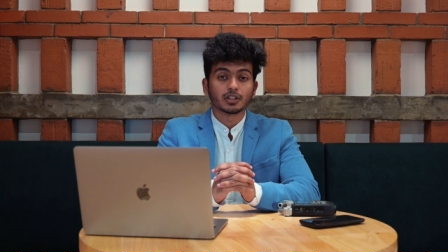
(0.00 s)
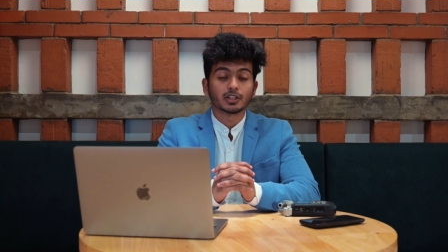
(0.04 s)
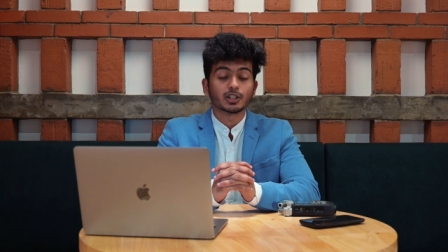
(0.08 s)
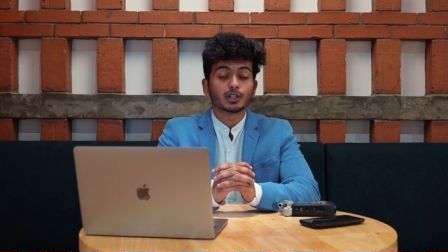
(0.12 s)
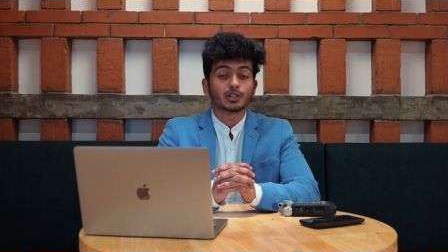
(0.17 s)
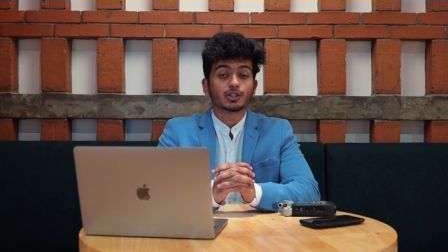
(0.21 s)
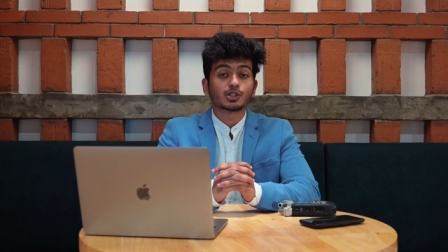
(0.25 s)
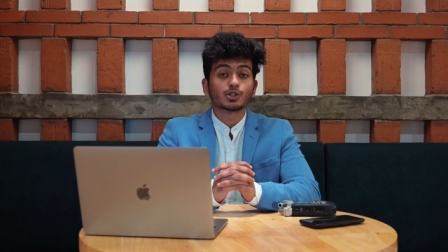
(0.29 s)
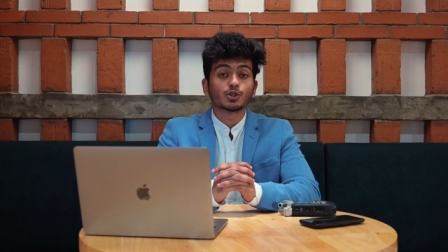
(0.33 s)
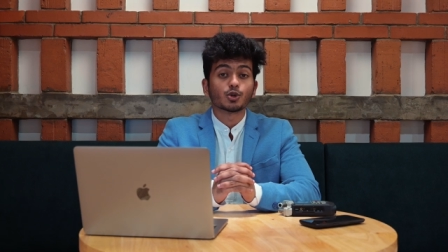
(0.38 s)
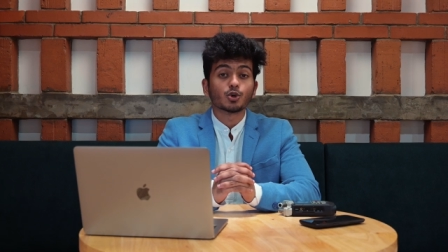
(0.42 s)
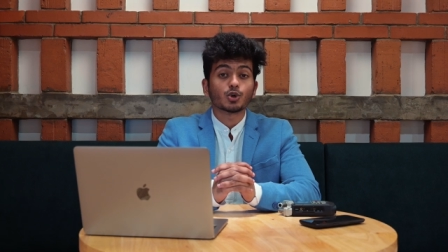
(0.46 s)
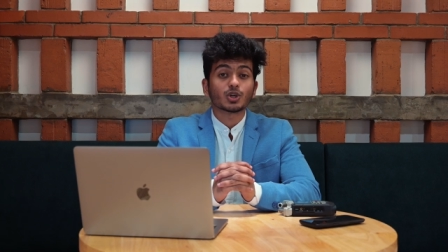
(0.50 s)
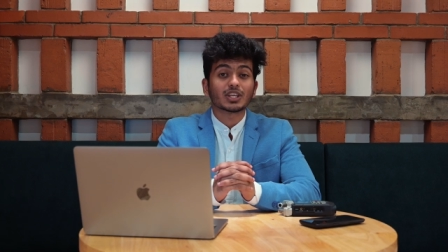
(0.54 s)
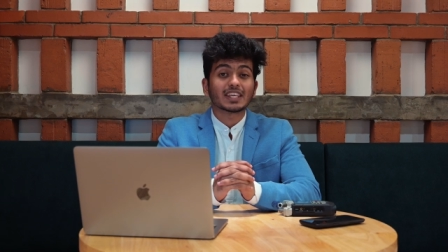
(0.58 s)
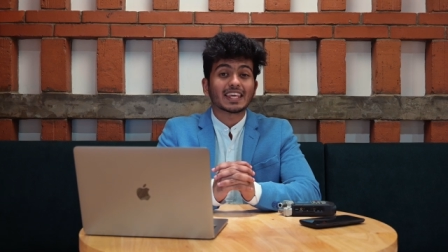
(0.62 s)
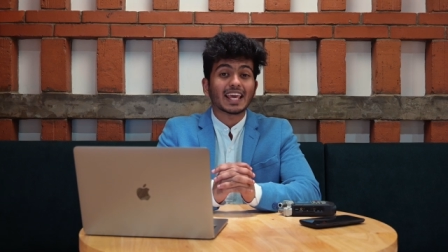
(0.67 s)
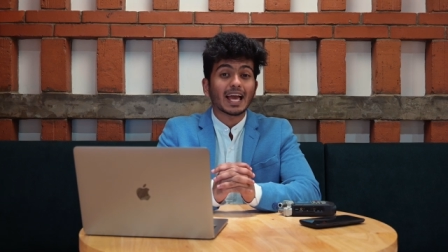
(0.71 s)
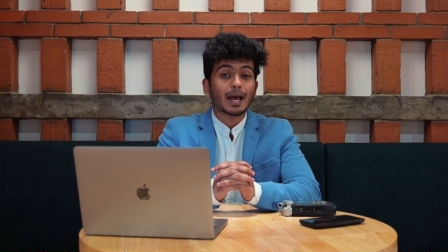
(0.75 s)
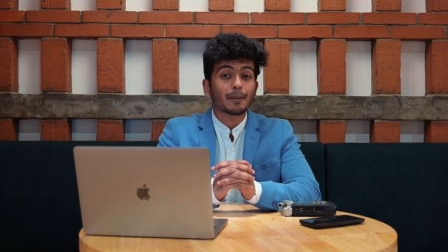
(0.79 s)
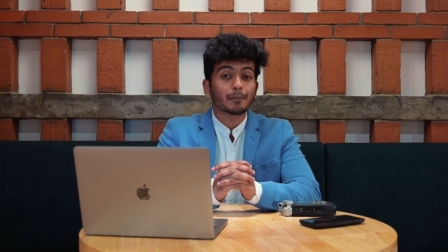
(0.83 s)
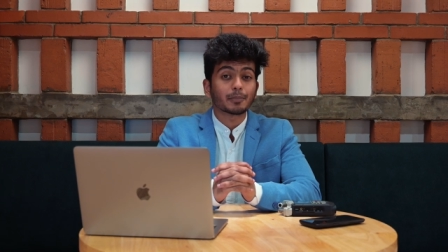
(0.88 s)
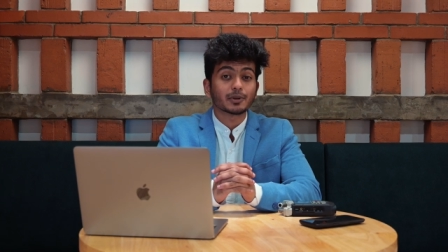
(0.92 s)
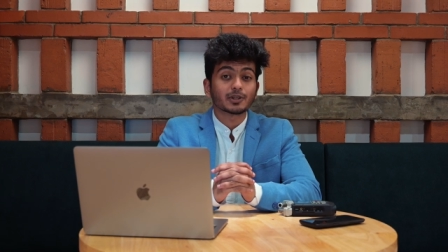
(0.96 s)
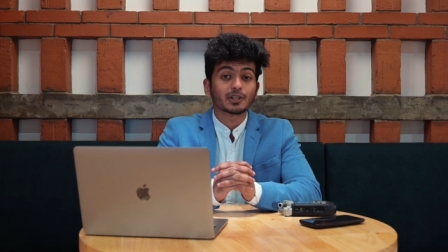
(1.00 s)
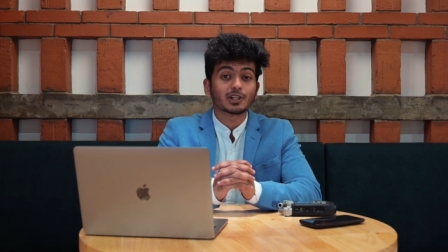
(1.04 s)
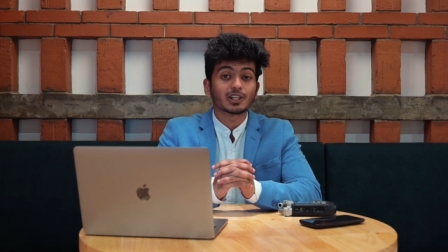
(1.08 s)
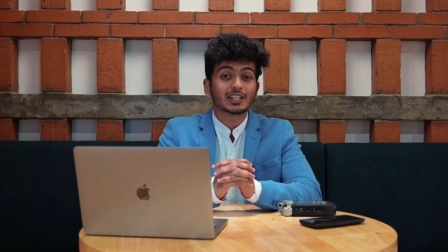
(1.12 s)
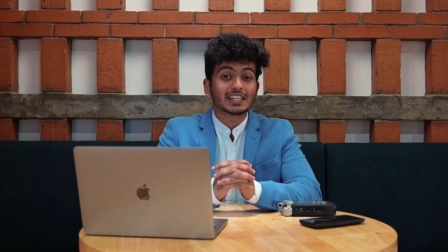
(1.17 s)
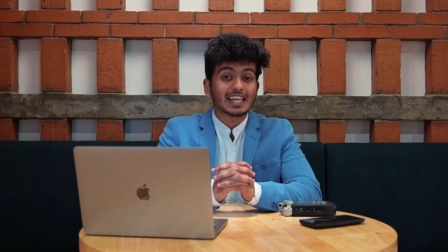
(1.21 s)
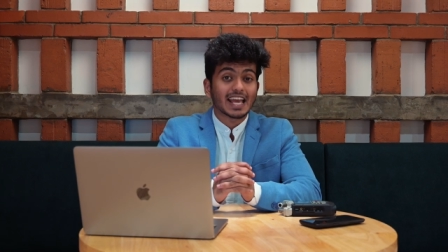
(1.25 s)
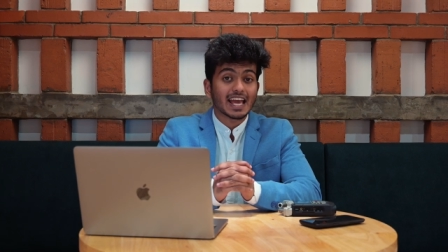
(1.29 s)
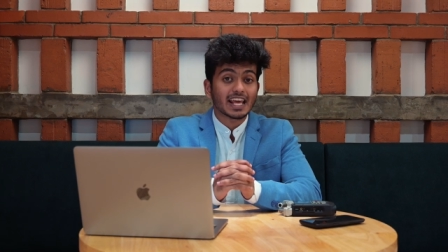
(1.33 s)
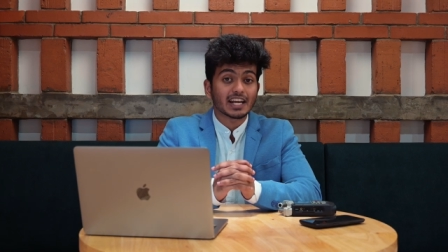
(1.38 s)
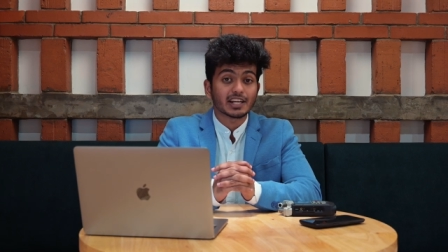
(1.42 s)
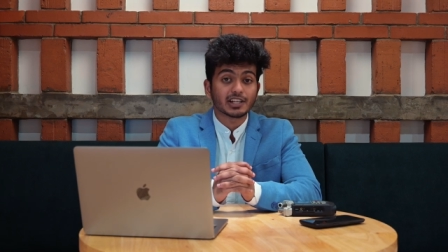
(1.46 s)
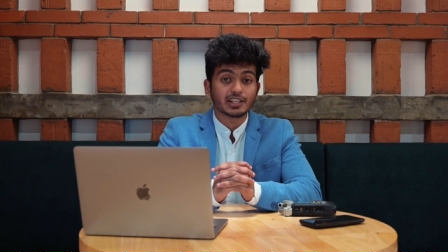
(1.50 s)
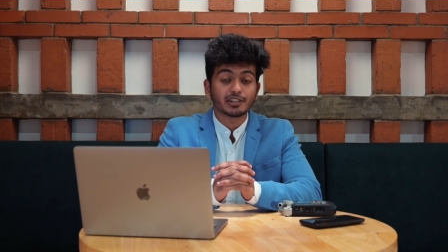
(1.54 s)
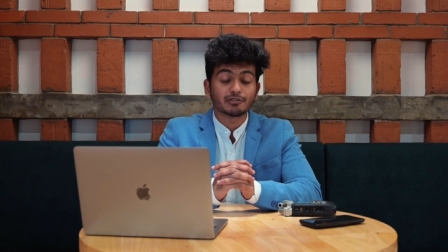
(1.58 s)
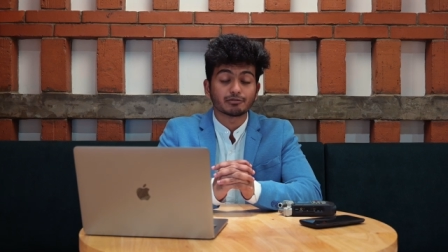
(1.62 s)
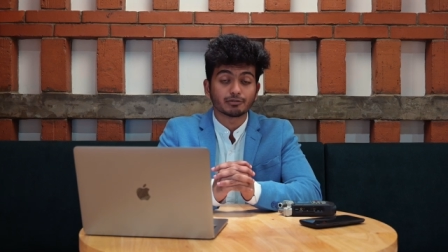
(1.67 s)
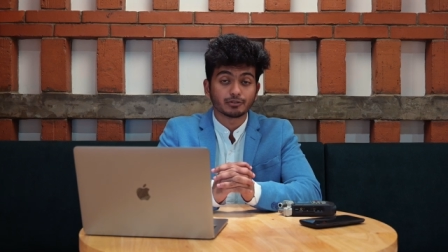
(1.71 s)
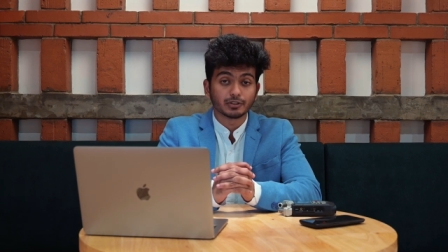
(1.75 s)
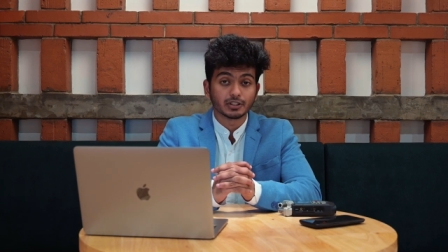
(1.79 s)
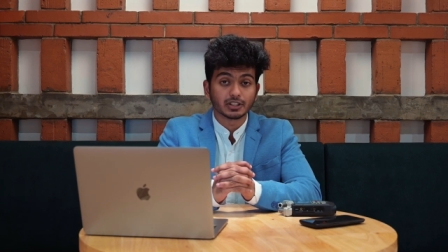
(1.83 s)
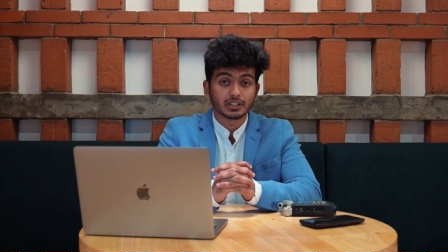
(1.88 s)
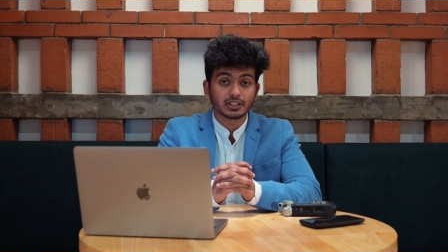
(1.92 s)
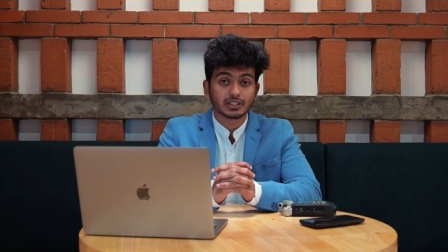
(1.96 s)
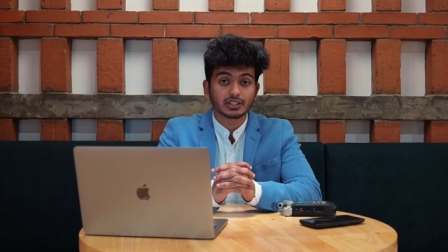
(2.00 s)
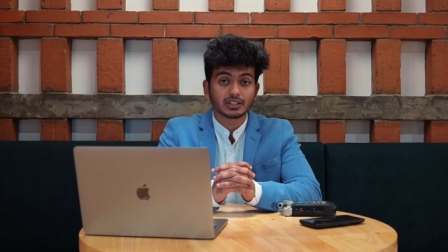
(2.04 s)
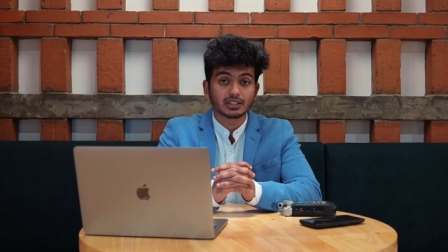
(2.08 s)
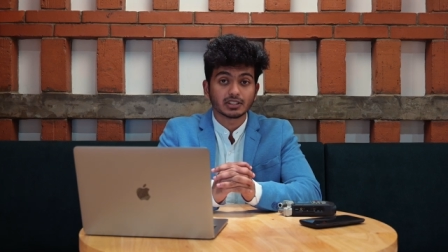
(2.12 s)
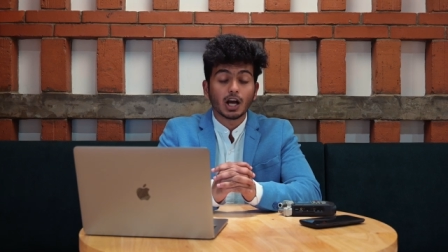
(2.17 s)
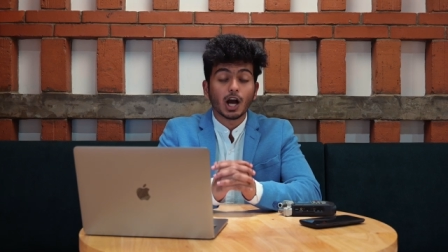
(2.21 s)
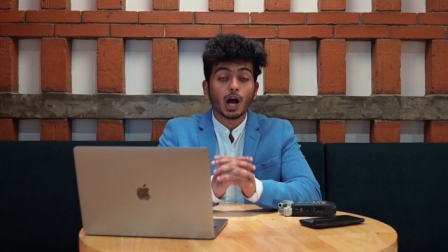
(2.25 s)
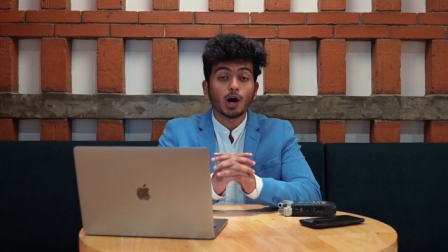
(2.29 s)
there is no capital guarantee for this.